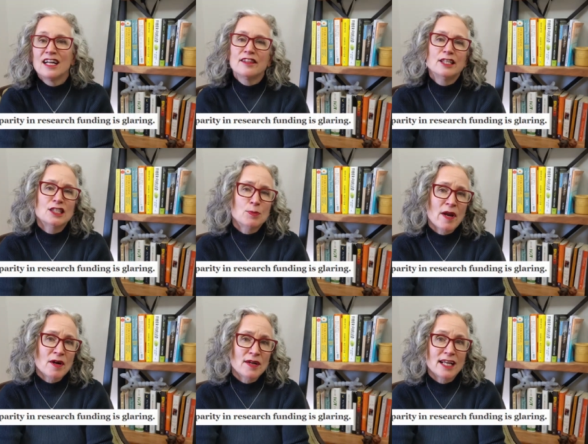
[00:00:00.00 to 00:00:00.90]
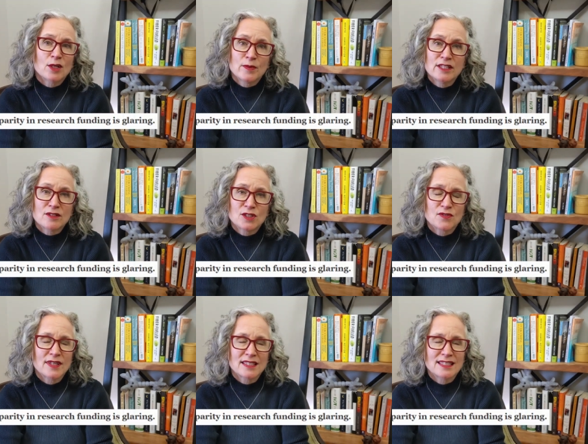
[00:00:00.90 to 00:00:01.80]
The disparity in research
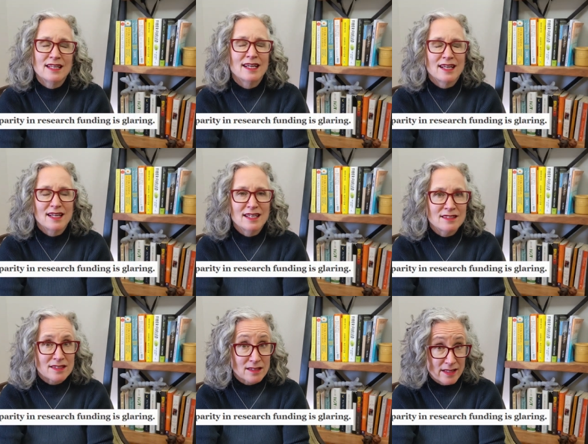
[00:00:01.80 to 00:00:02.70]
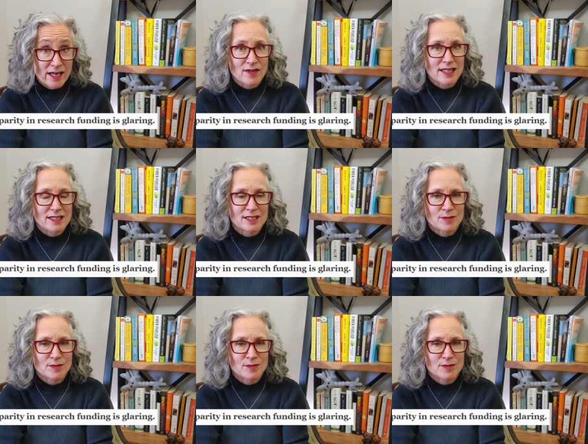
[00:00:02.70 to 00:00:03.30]
funding is glaring.